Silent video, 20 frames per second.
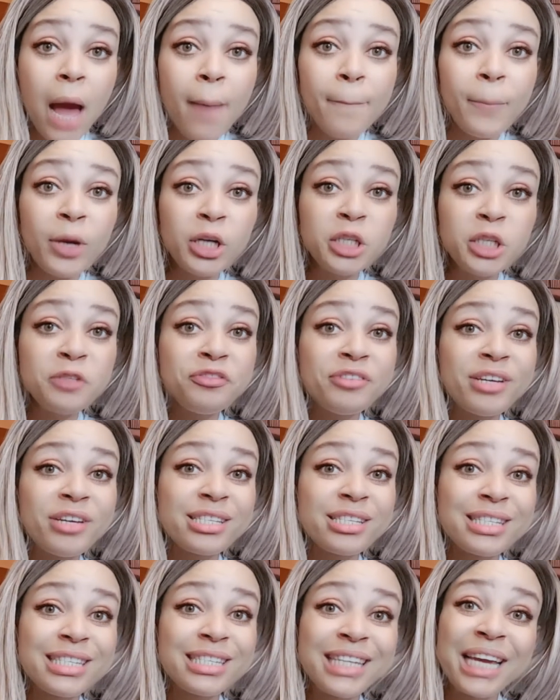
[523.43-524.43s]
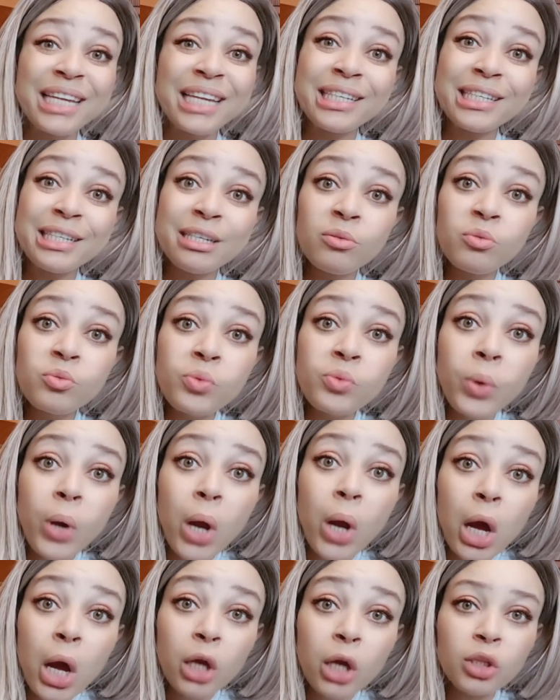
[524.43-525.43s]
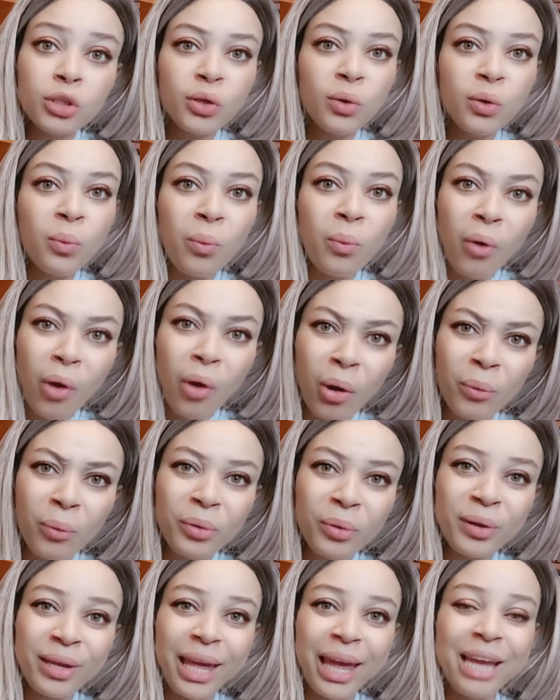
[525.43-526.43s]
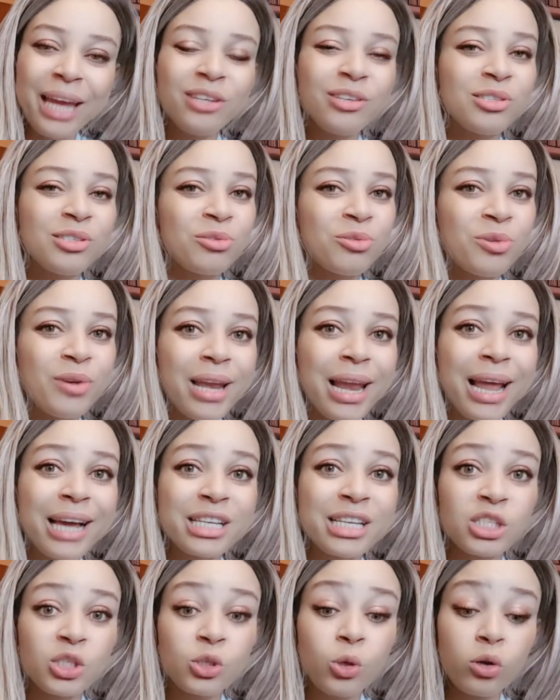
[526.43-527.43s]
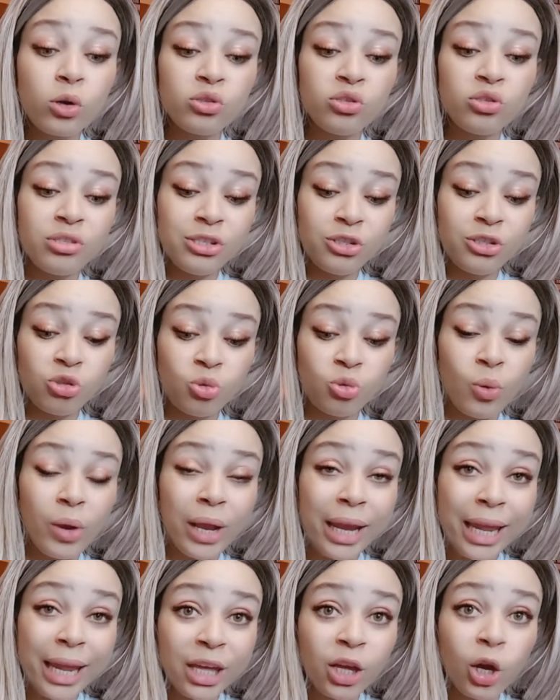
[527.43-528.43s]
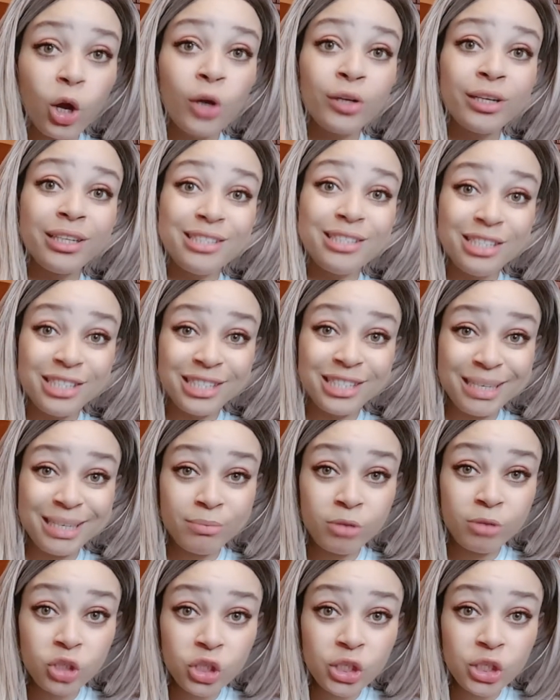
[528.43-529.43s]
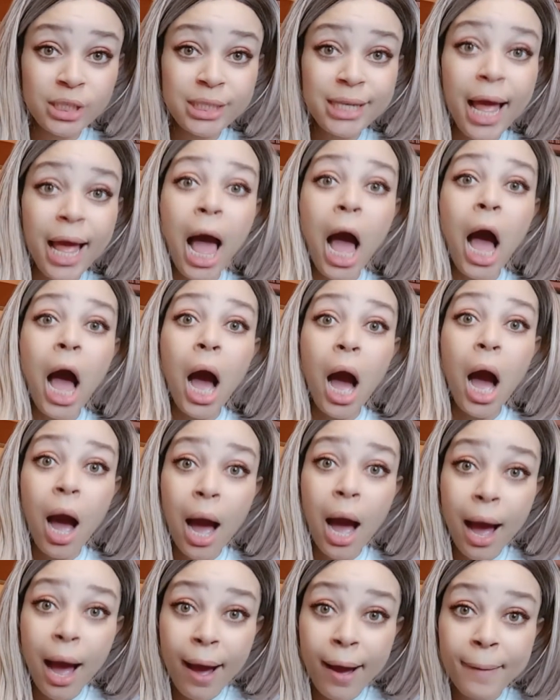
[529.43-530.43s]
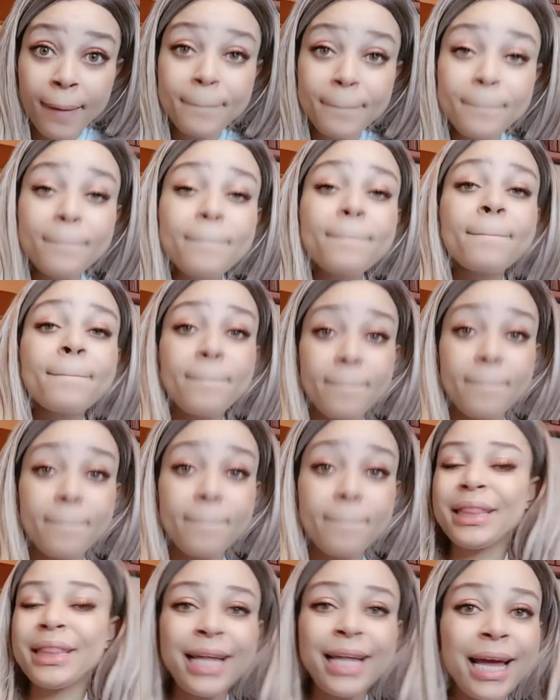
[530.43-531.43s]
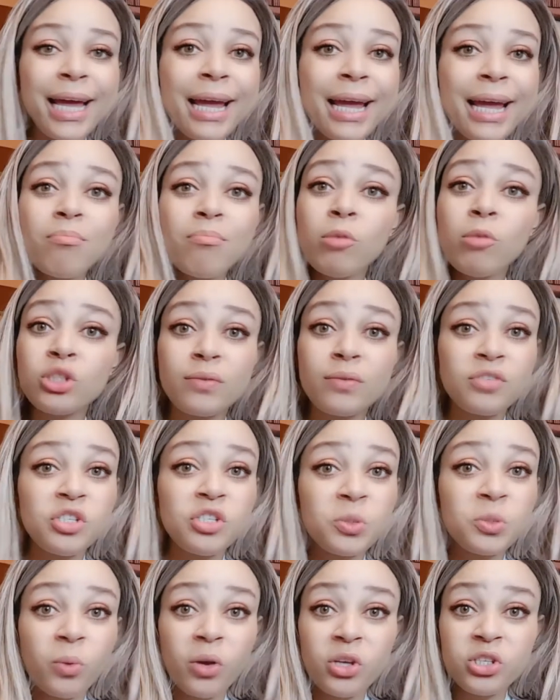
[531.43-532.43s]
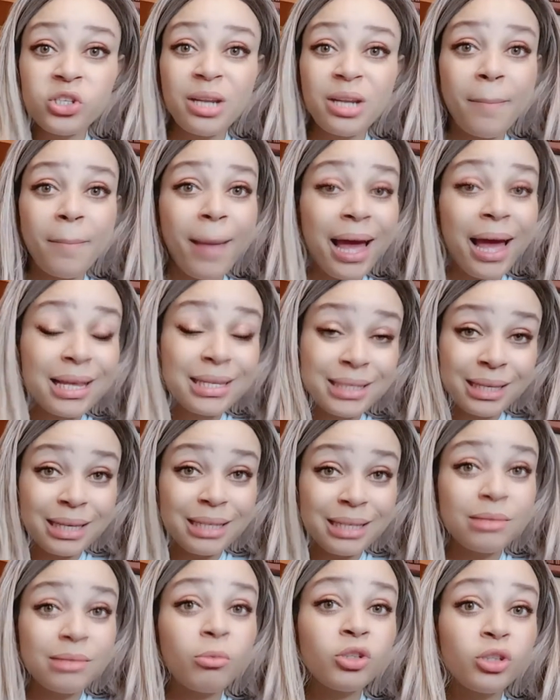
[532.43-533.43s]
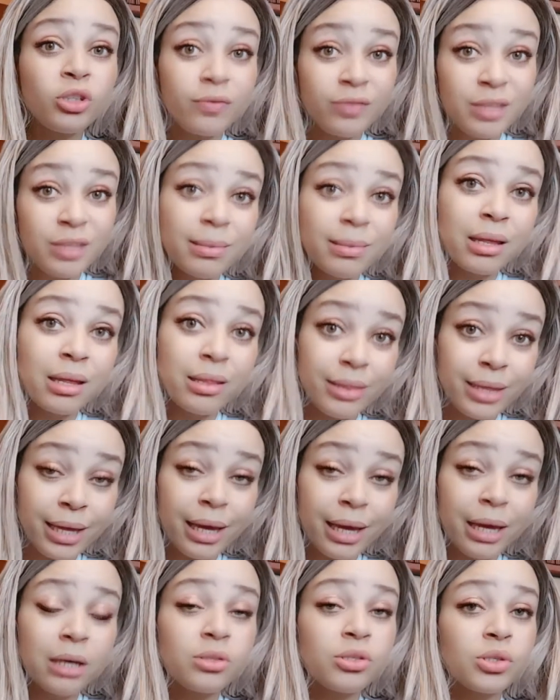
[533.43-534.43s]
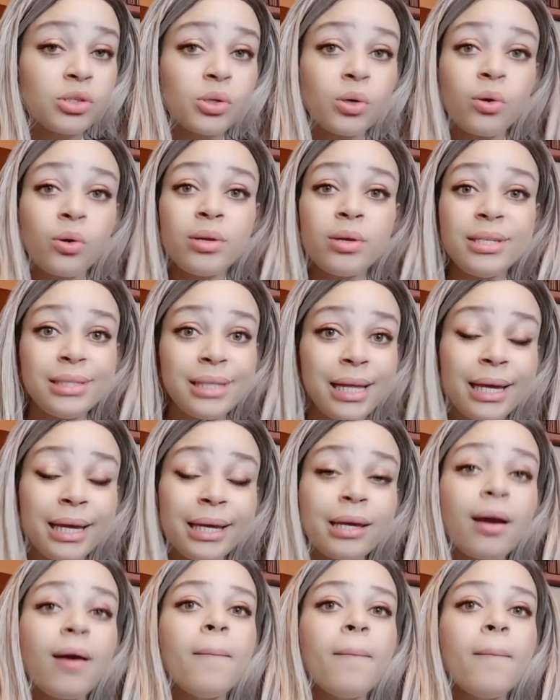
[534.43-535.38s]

But if you are still getting it wrong, don't worry, okay, just relax. Go to this link on the description. Then most of these questions I'm asking, most of them are there, so it's like